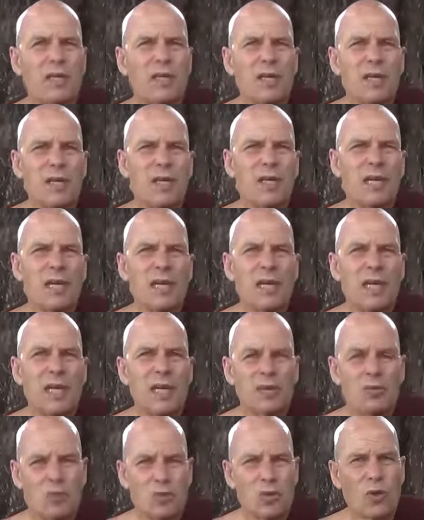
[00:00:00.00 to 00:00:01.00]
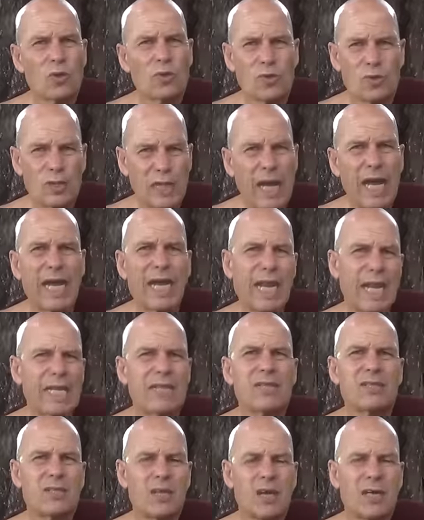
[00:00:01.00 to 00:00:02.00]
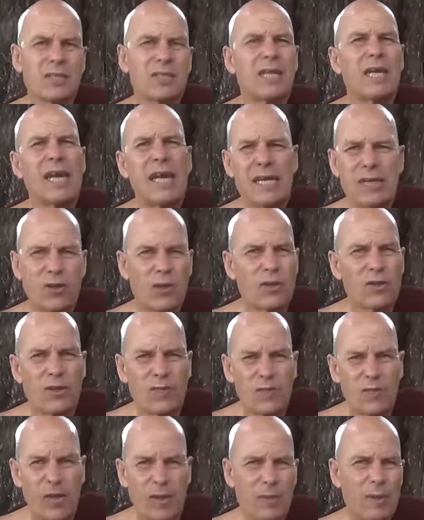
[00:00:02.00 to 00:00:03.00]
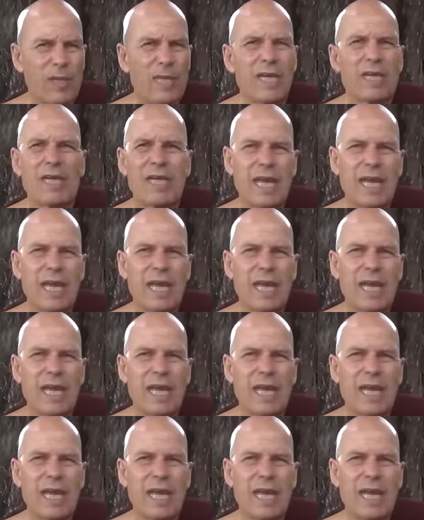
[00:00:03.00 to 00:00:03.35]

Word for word: uh, who's going to die and the doctor and all the family